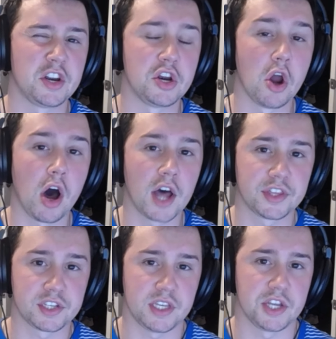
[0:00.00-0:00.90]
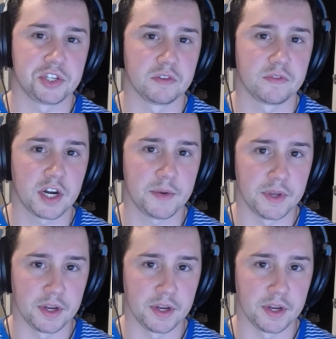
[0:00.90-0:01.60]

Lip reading: not the staging environment.